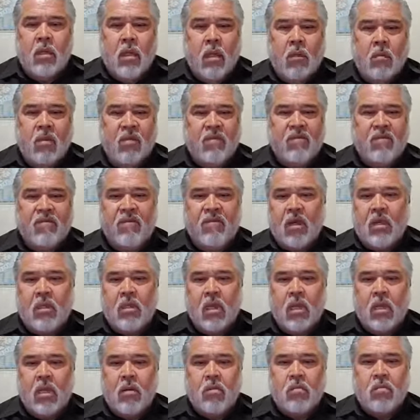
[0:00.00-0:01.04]
I mean, find
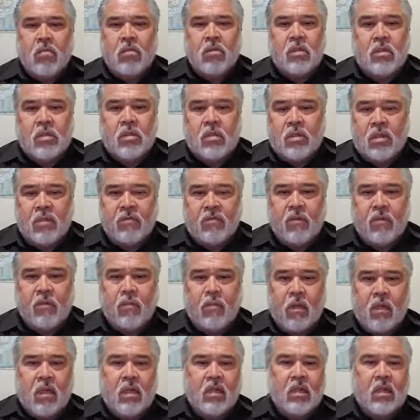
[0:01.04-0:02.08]
out who's the chief of
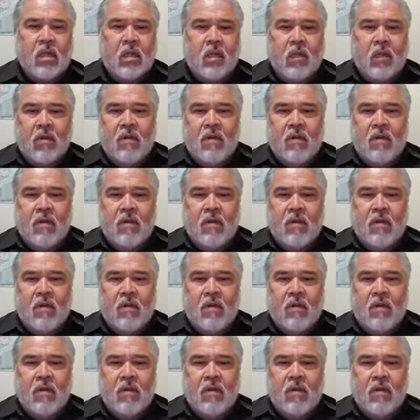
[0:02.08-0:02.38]
police,